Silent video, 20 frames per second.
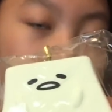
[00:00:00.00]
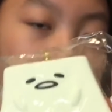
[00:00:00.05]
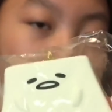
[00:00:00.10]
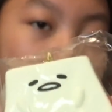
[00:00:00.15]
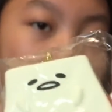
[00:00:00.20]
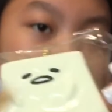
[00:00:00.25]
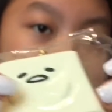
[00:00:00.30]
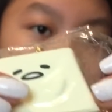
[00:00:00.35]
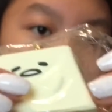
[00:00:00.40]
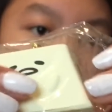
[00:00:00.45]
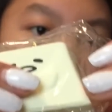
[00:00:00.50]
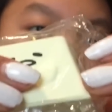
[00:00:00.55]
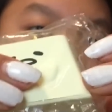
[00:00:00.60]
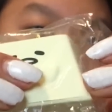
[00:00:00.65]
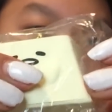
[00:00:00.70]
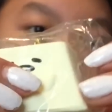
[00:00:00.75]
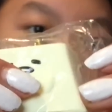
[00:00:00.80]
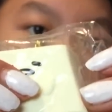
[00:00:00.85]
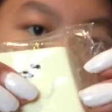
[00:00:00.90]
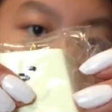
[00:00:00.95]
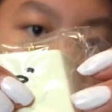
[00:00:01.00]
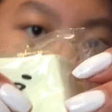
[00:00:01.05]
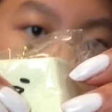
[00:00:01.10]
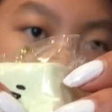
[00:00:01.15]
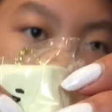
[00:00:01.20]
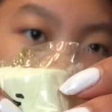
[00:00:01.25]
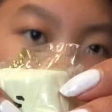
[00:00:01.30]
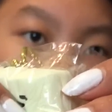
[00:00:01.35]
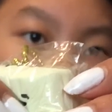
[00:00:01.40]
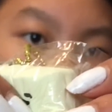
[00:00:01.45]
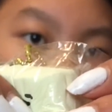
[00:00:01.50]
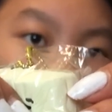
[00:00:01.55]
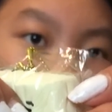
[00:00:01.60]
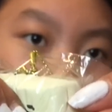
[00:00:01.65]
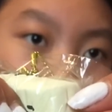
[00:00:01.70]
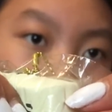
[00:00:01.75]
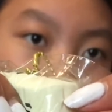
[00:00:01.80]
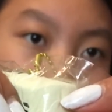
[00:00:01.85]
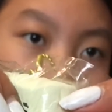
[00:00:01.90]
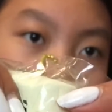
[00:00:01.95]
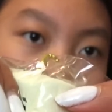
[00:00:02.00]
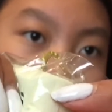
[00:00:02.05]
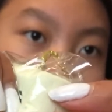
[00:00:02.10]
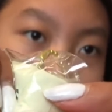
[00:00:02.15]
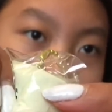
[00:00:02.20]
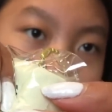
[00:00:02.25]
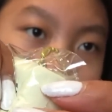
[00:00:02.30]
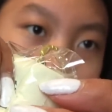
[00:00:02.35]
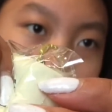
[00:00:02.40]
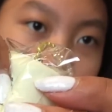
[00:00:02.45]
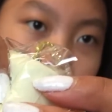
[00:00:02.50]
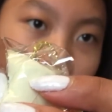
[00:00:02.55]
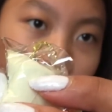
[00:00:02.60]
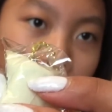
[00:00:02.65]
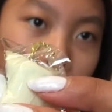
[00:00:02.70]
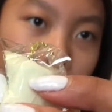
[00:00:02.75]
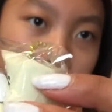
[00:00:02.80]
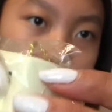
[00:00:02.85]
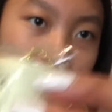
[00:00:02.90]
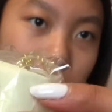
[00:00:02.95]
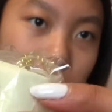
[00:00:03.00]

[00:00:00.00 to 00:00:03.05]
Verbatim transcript: It has a pretty slow bounce back.